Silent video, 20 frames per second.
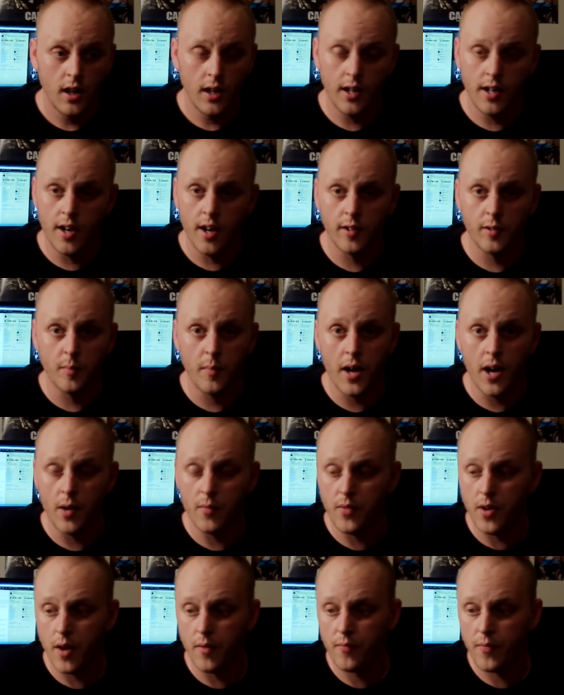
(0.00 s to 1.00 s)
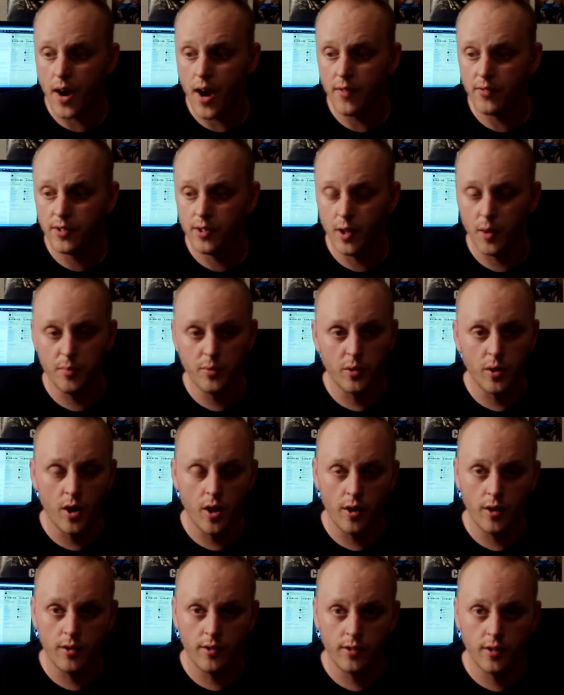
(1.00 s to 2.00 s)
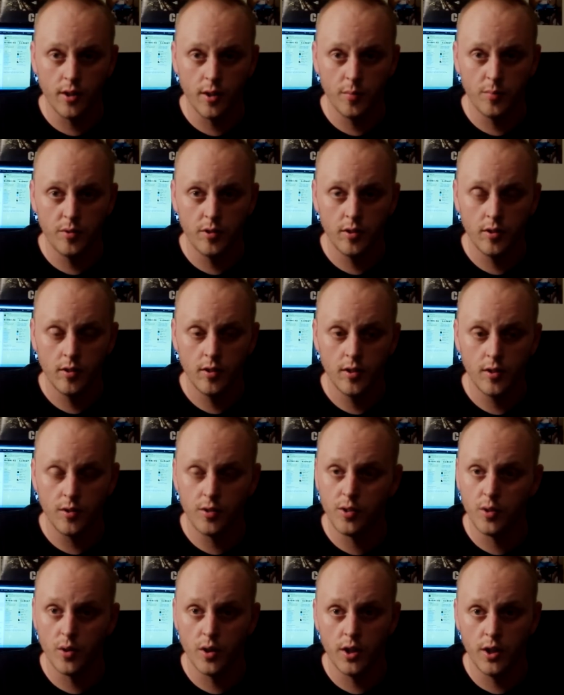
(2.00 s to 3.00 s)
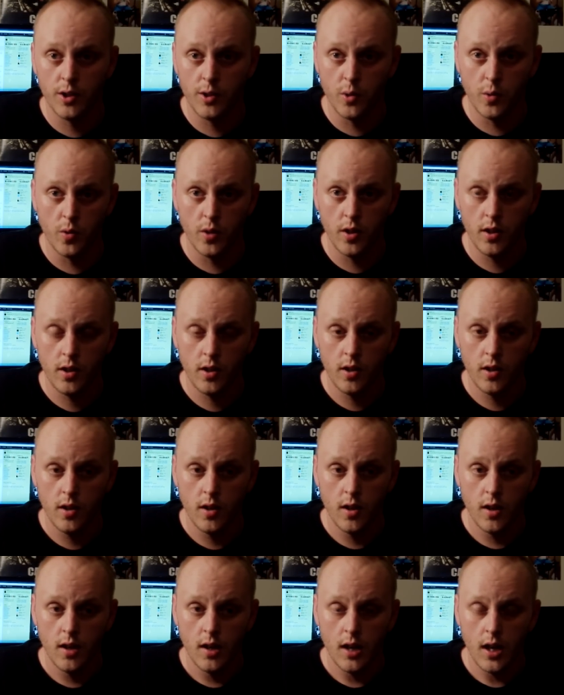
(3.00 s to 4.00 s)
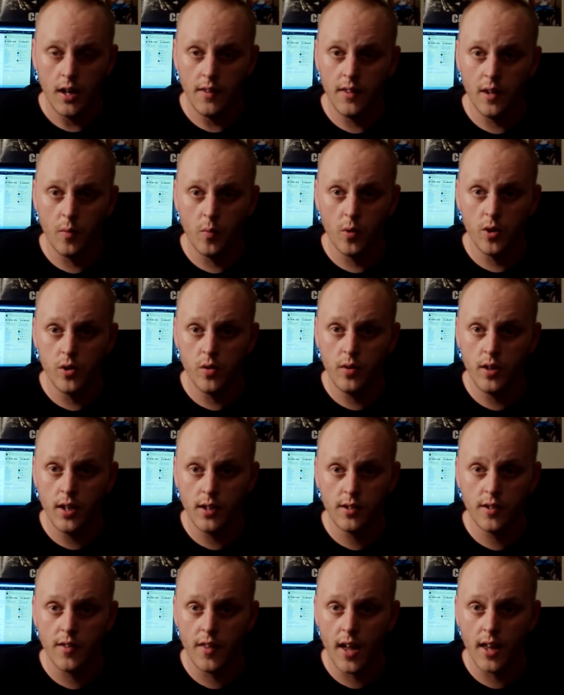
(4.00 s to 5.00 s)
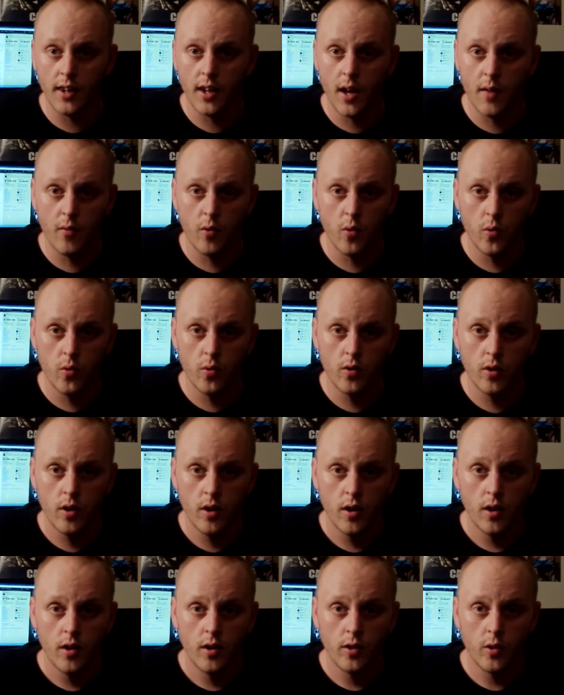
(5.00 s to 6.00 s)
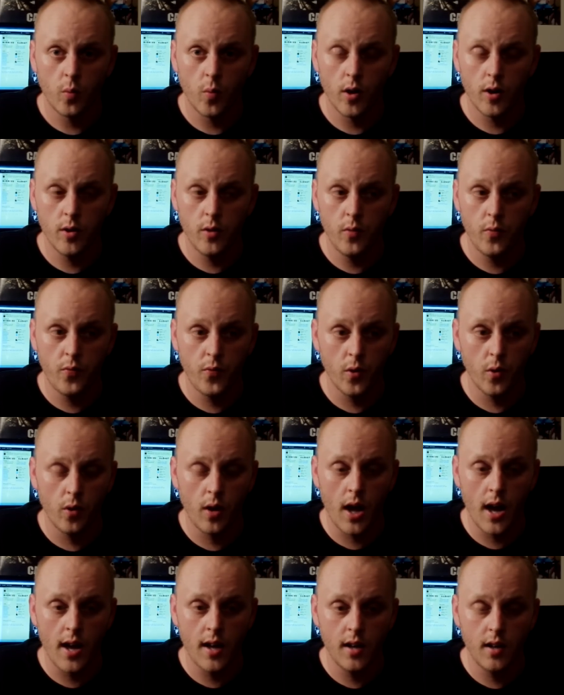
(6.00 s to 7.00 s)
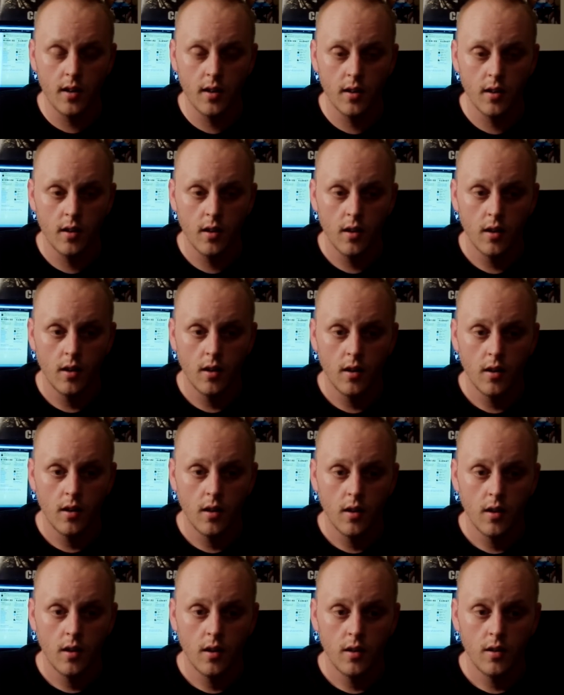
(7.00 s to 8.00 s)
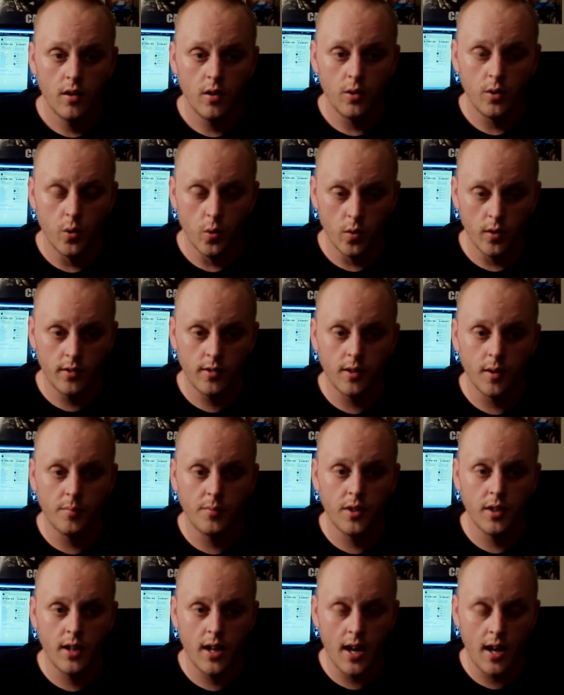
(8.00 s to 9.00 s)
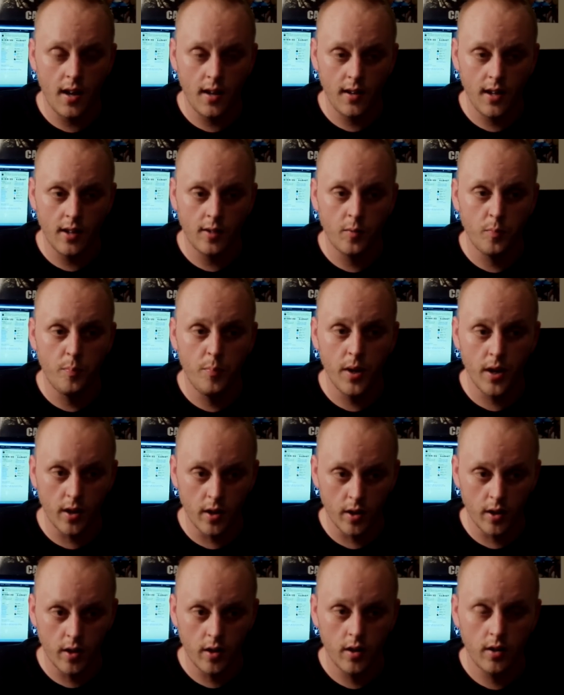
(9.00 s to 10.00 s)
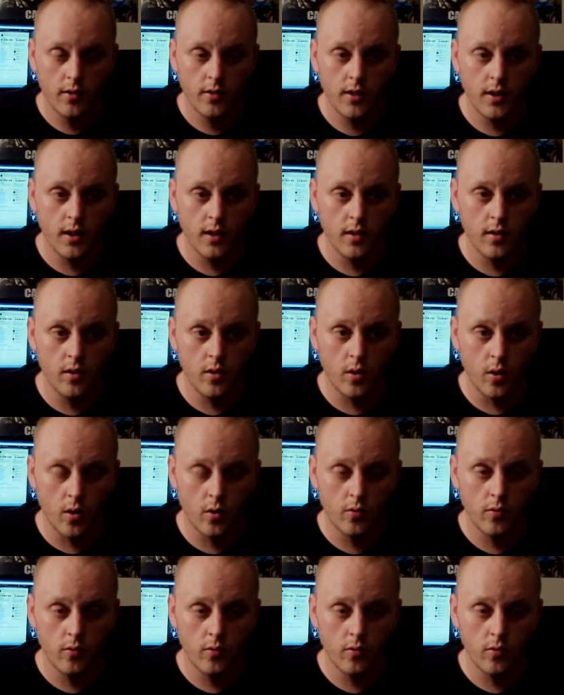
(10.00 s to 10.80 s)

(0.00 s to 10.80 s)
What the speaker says: And it doesn't matter if you have 5 subs or 100 subs, you're still going to do it. And then when you get to that level to where you feel like you're doing something that's bigger, then,